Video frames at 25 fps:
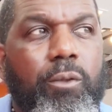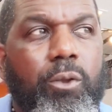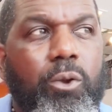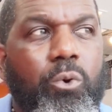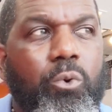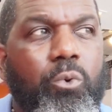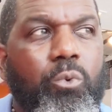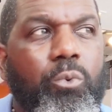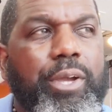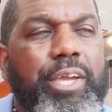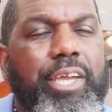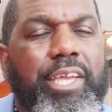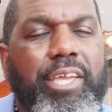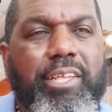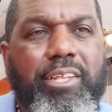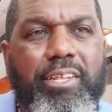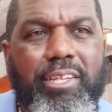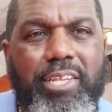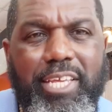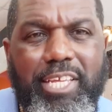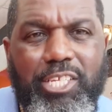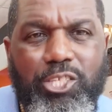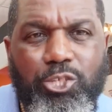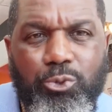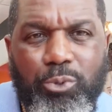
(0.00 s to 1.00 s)
we
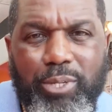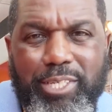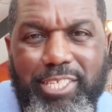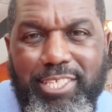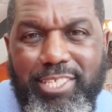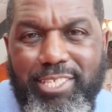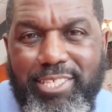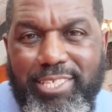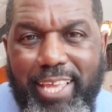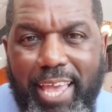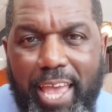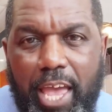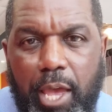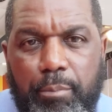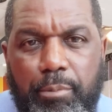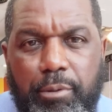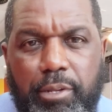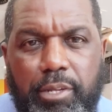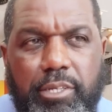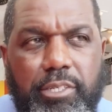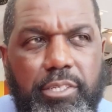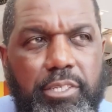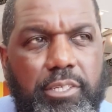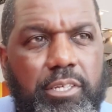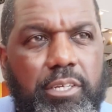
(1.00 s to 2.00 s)
need to
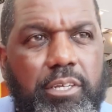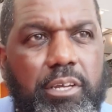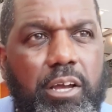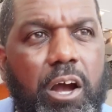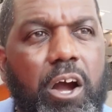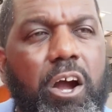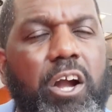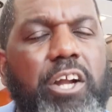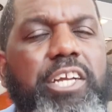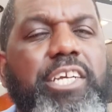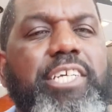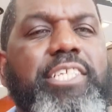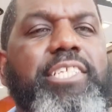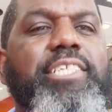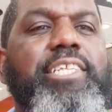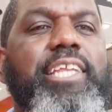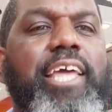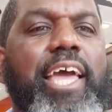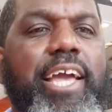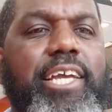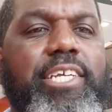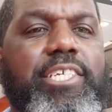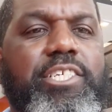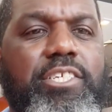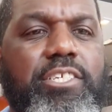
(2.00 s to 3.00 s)
establish our
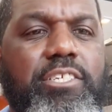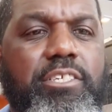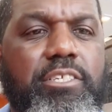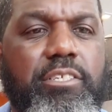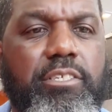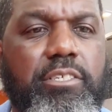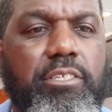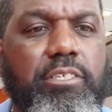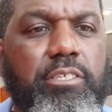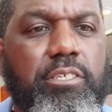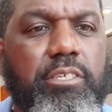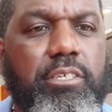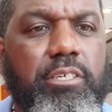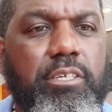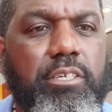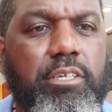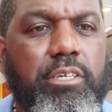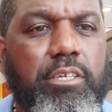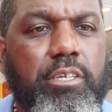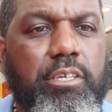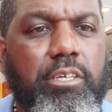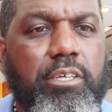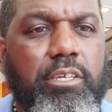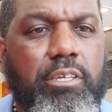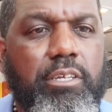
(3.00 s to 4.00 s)
connections
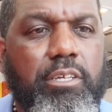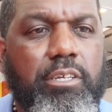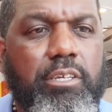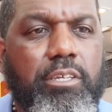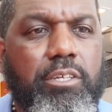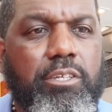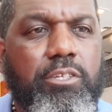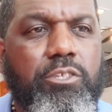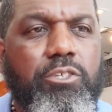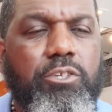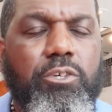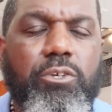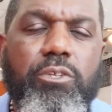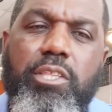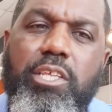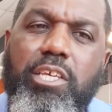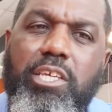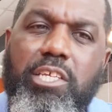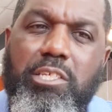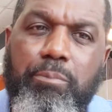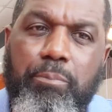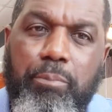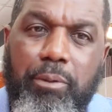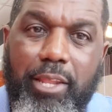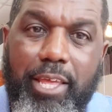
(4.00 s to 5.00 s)
to
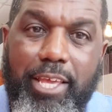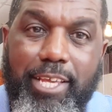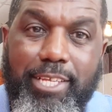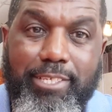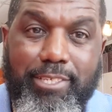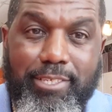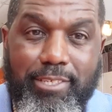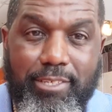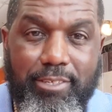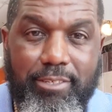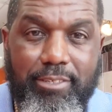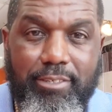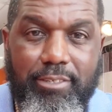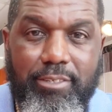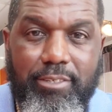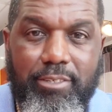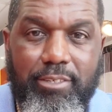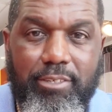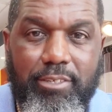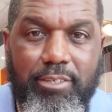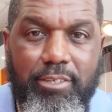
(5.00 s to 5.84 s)
these places